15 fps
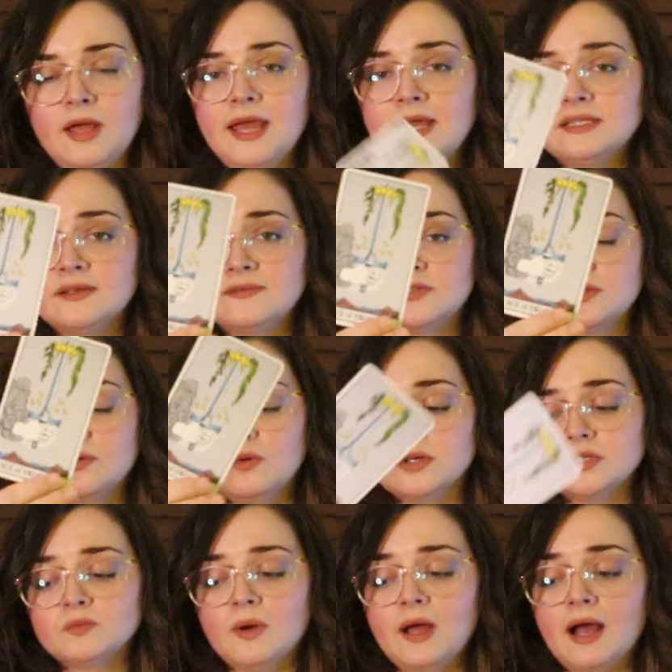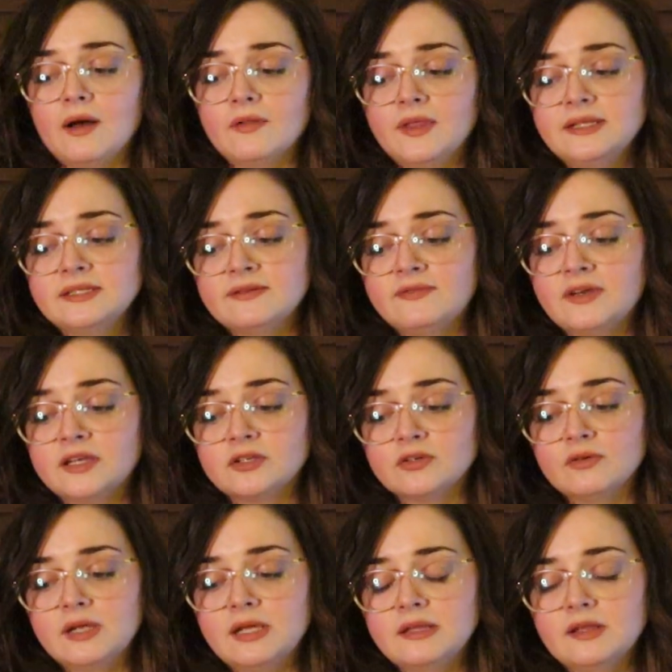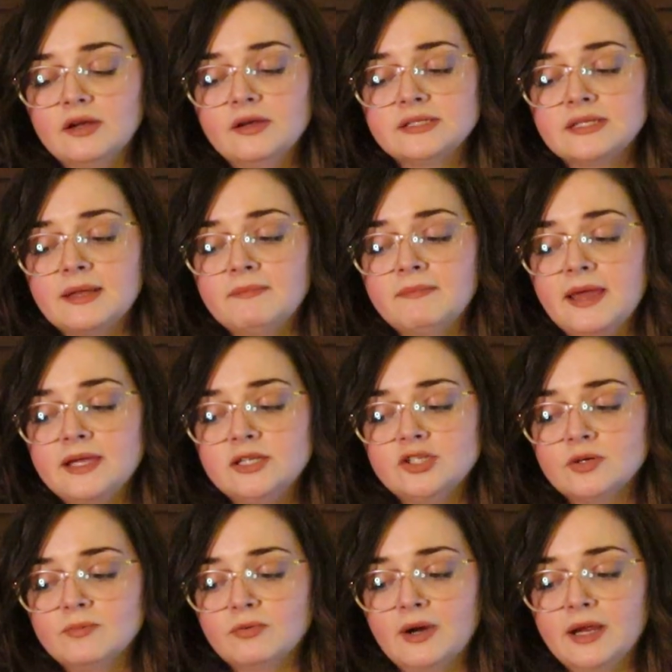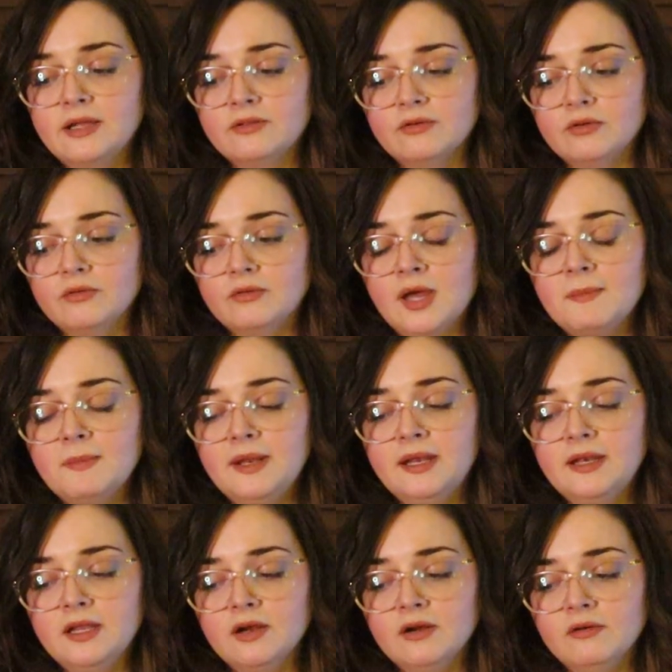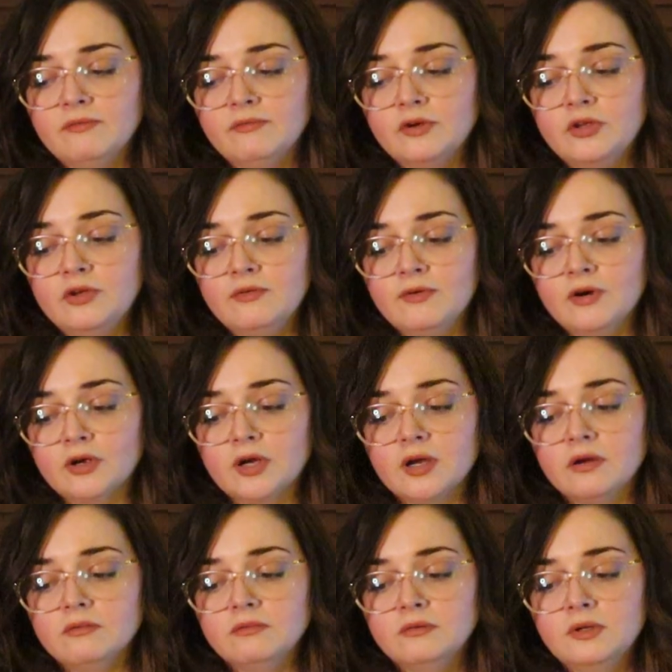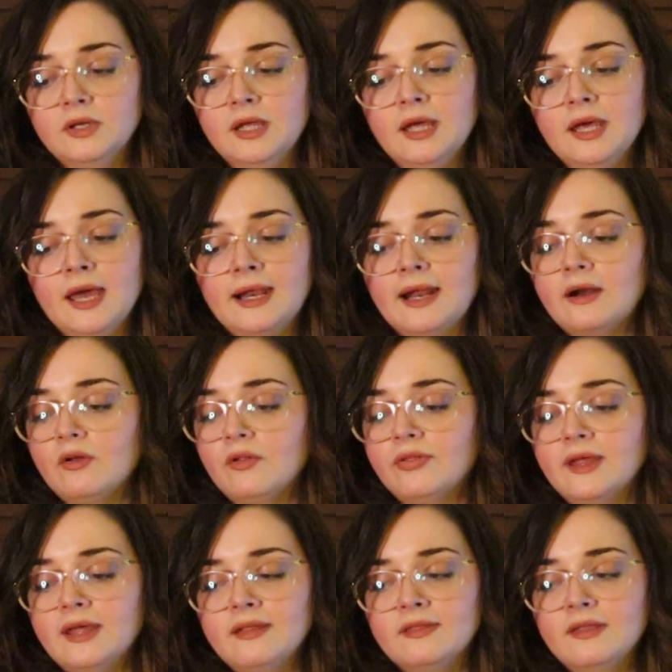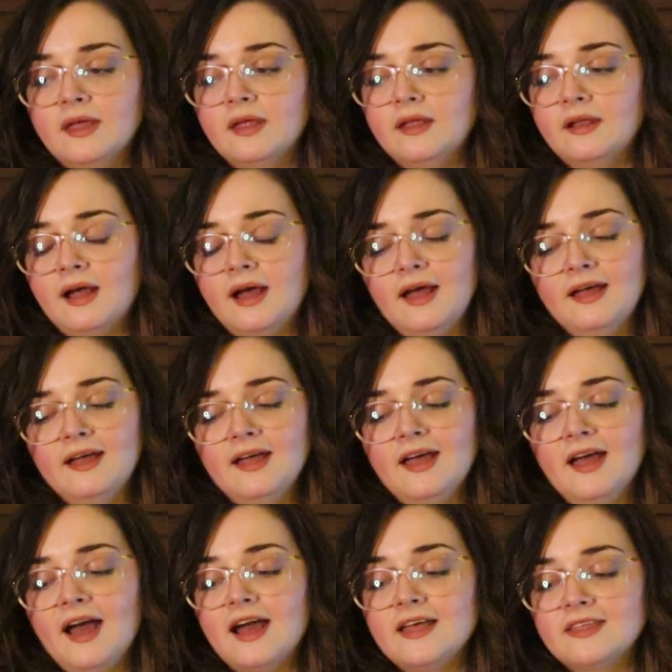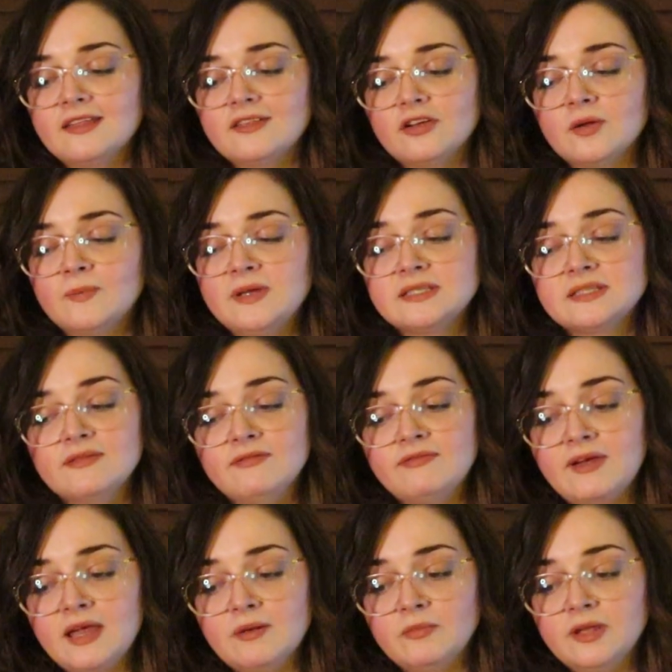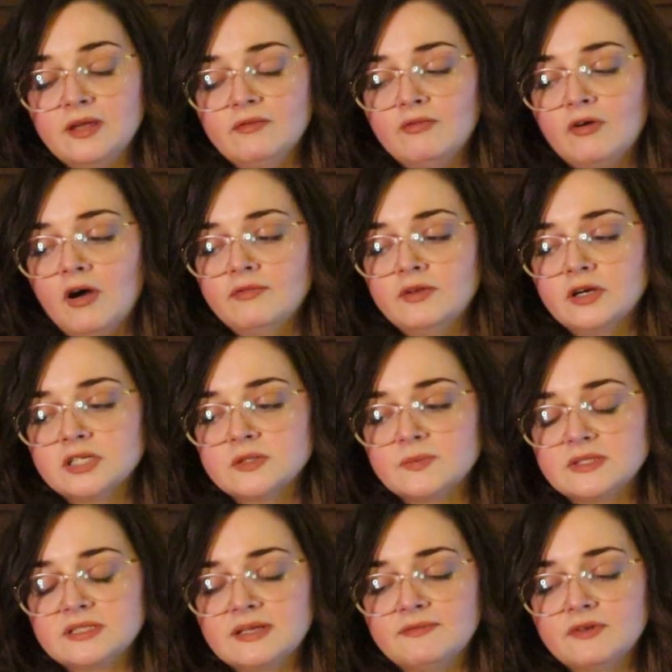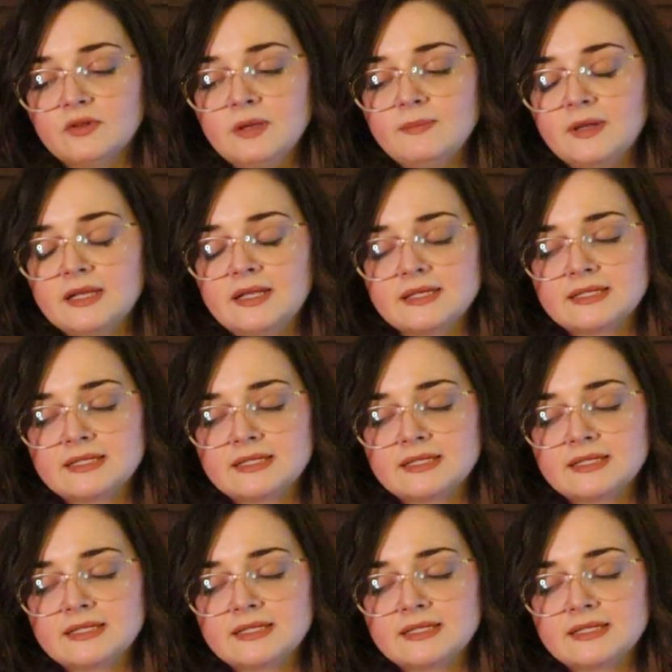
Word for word: Ace of Swords. Wow, that's a victory. There is a major breakthrough coming in here for you, Virgo. And I don't think that, I think there could be some family involved here specifically, but it